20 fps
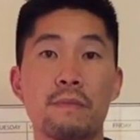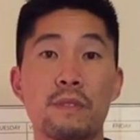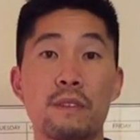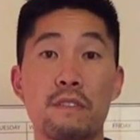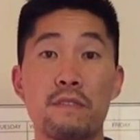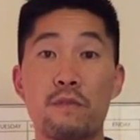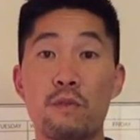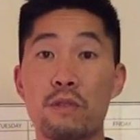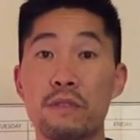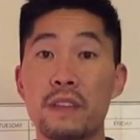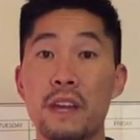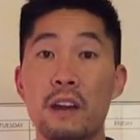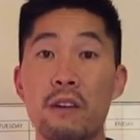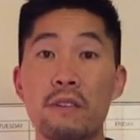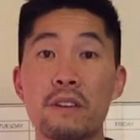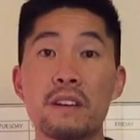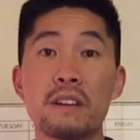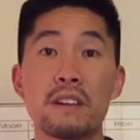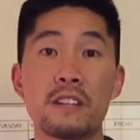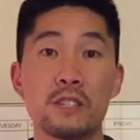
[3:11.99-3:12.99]
The fourth
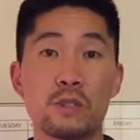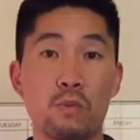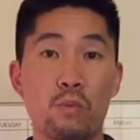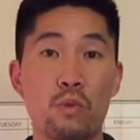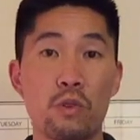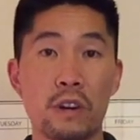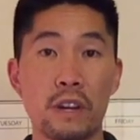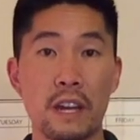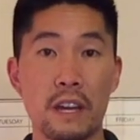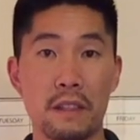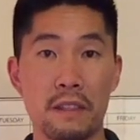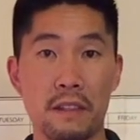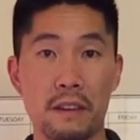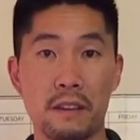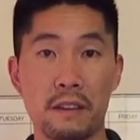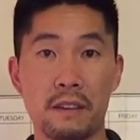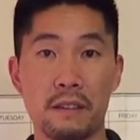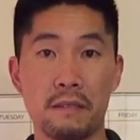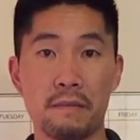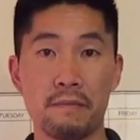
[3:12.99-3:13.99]
area is work
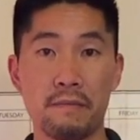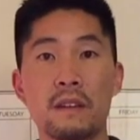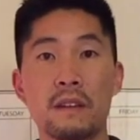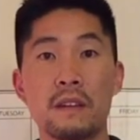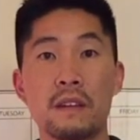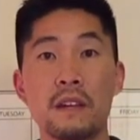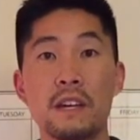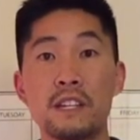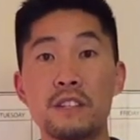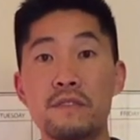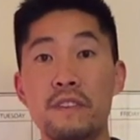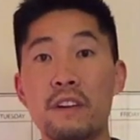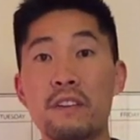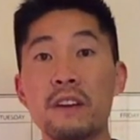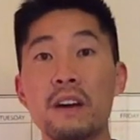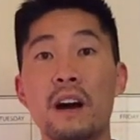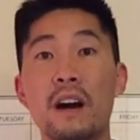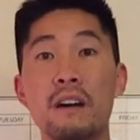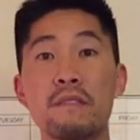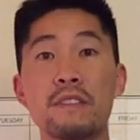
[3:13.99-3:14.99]
ethic. It's
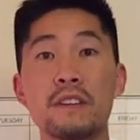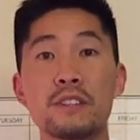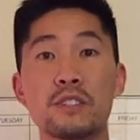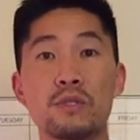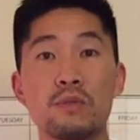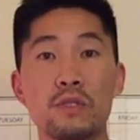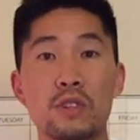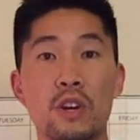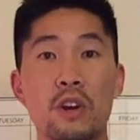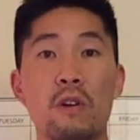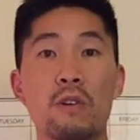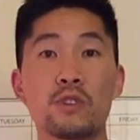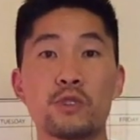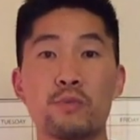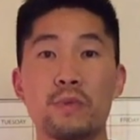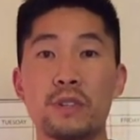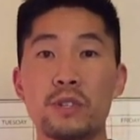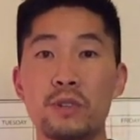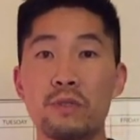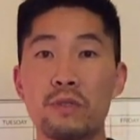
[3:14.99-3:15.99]
very obvious to a
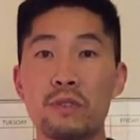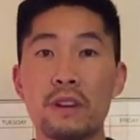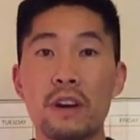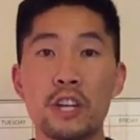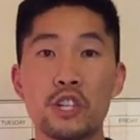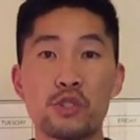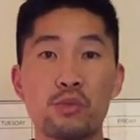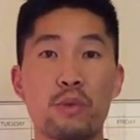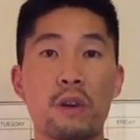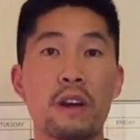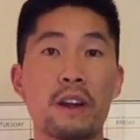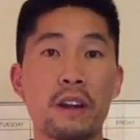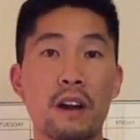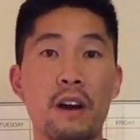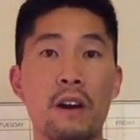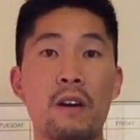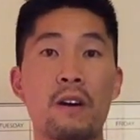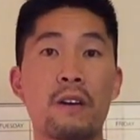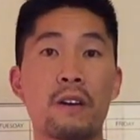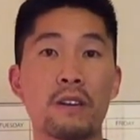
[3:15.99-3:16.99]
coach when you're not trying
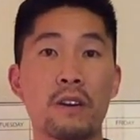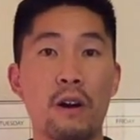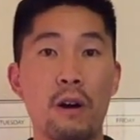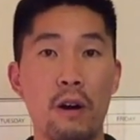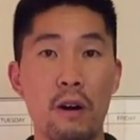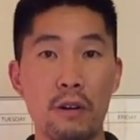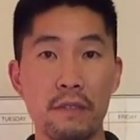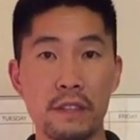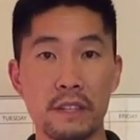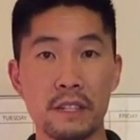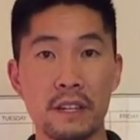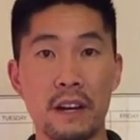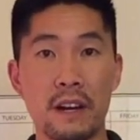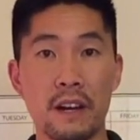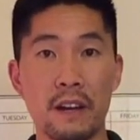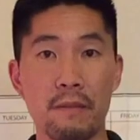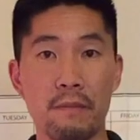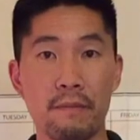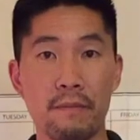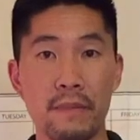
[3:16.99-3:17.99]
hard all the
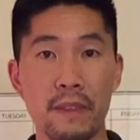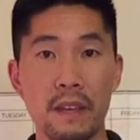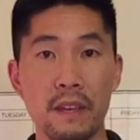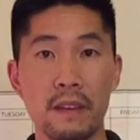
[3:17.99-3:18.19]
time.